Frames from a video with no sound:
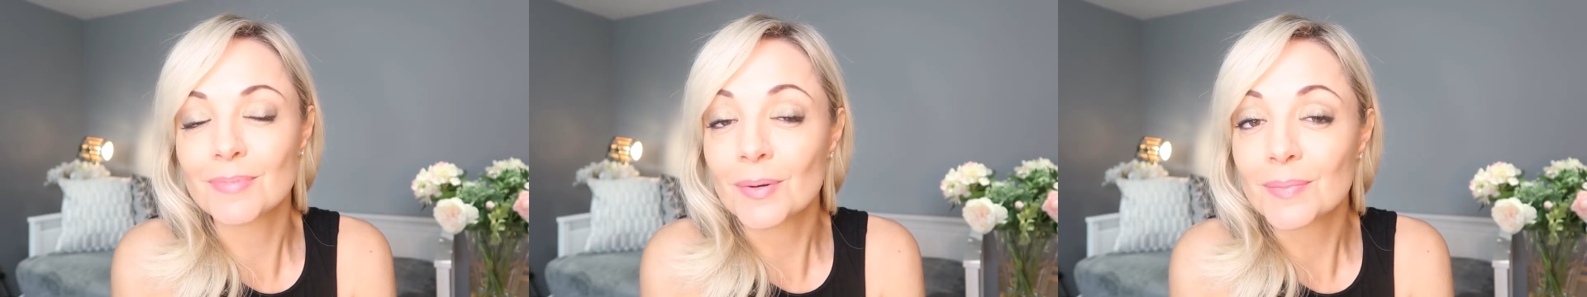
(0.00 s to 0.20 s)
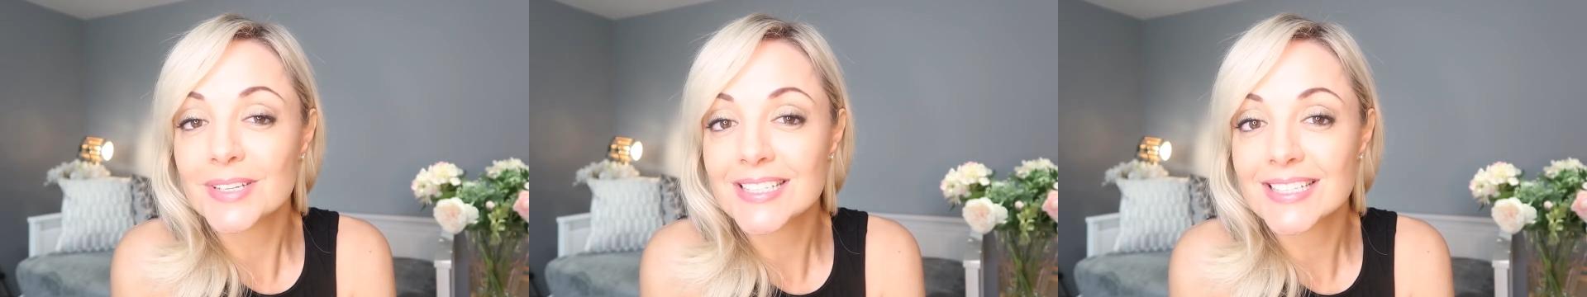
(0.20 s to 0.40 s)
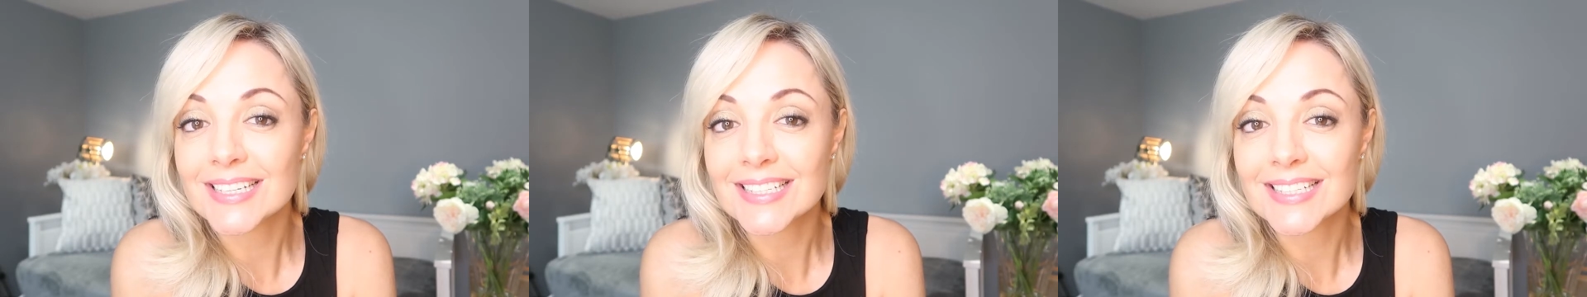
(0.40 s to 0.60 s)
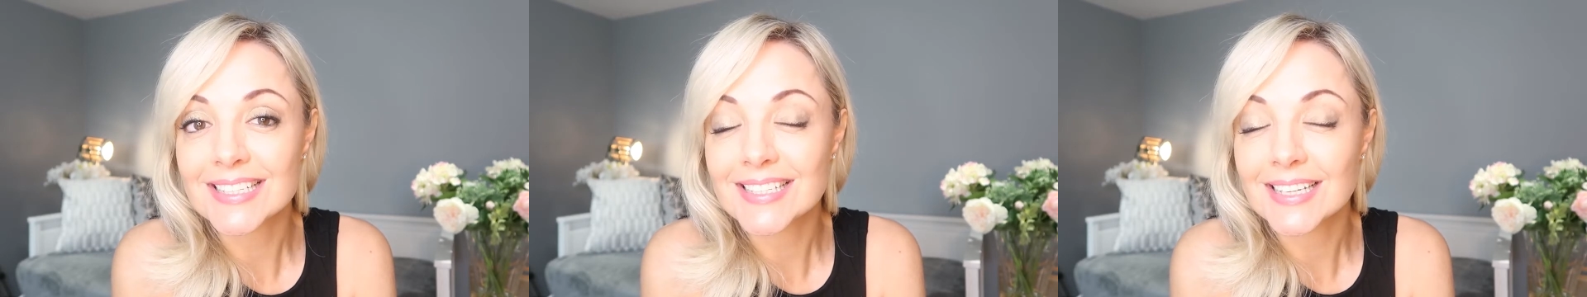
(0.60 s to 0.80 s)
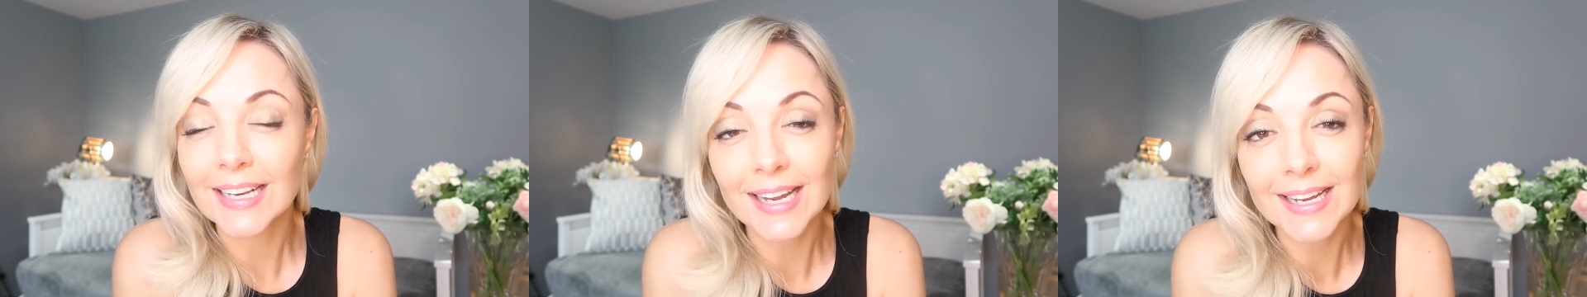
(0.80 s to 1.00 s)

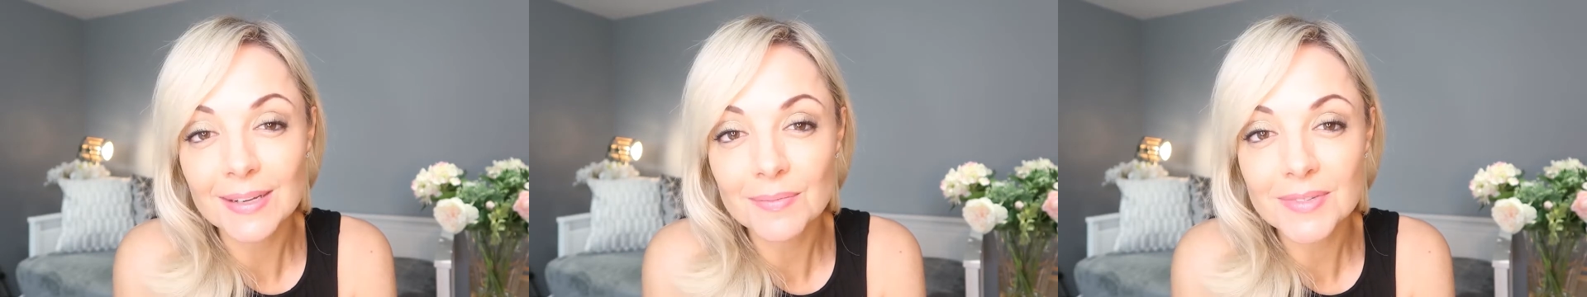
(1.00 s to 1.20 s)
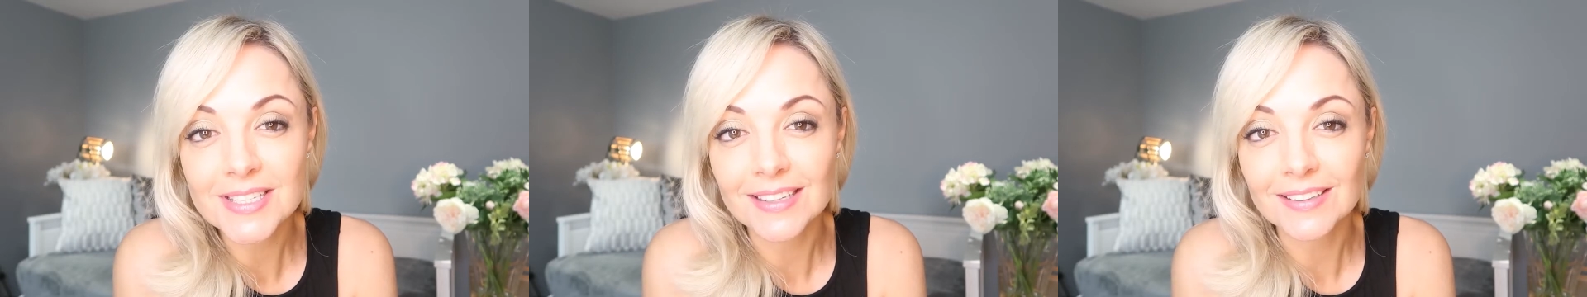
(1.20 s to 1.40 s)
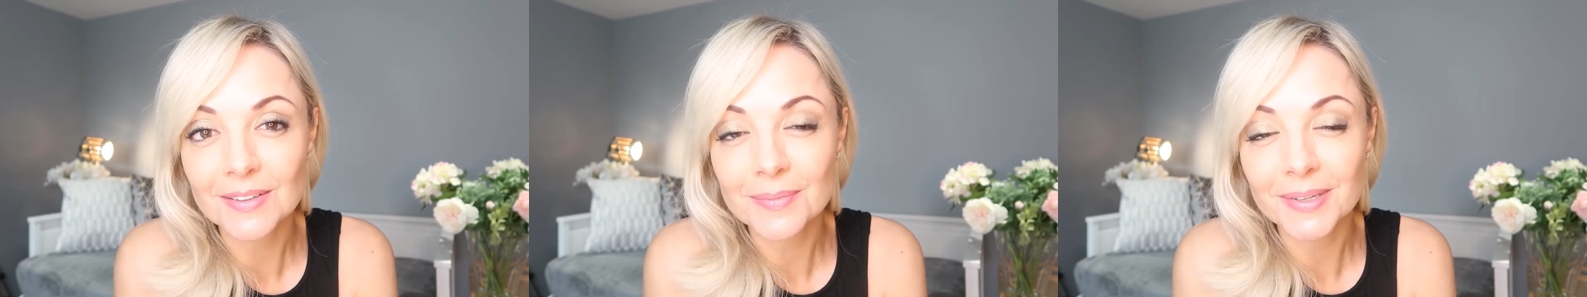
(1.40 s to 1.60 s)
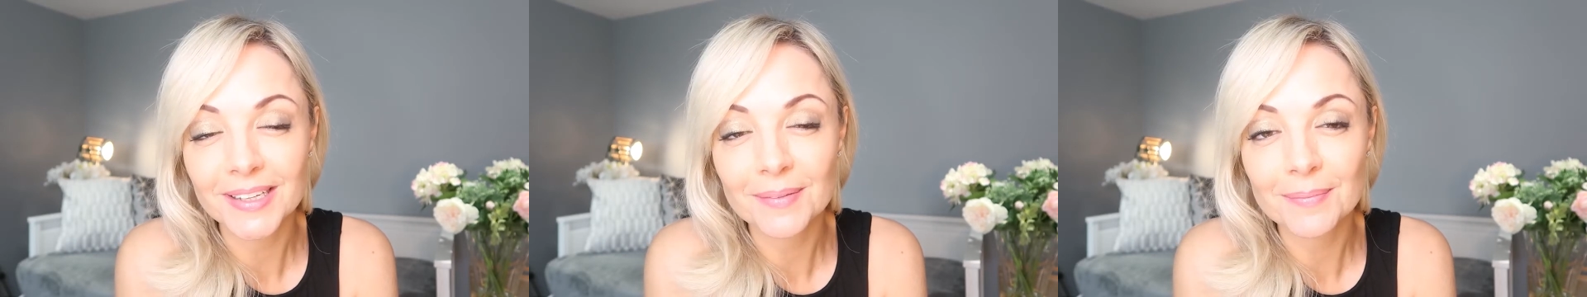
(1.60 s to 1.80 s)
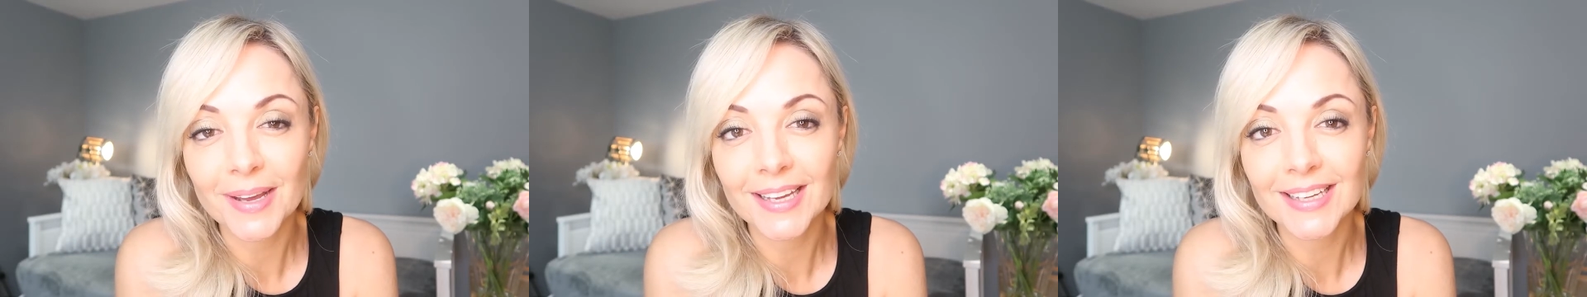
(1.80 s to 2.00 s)
promises, claims that are
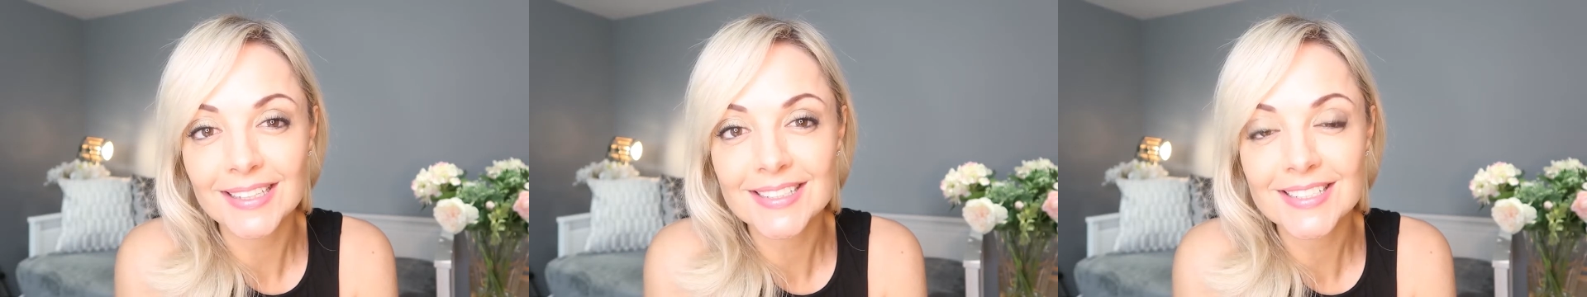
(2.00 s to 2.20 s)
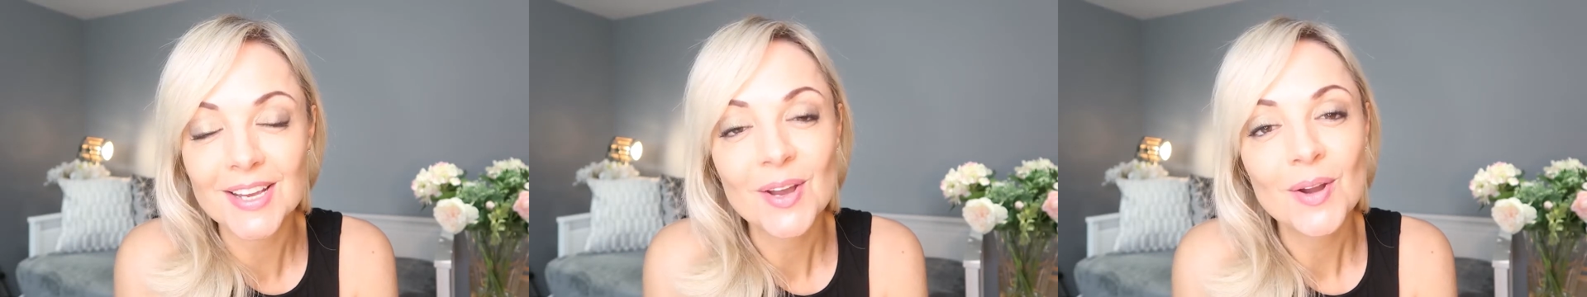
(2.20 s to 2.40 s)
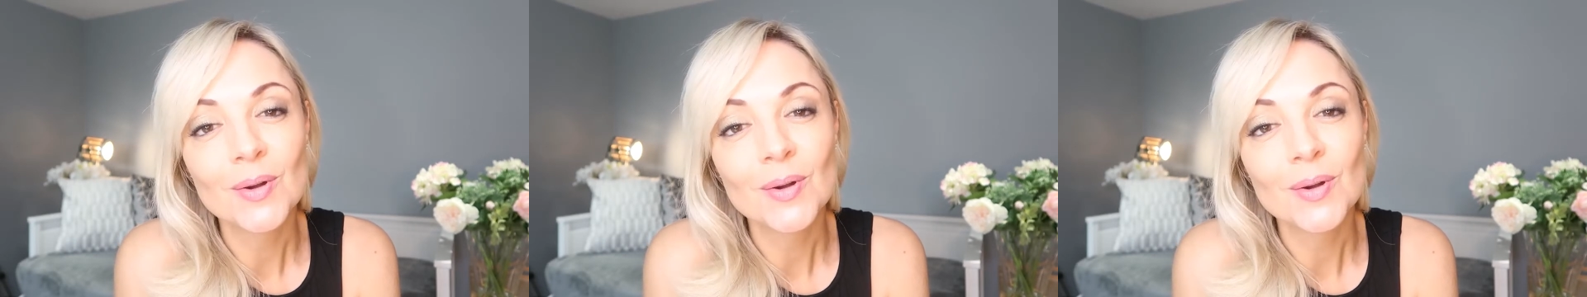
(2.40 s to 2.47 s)
being made,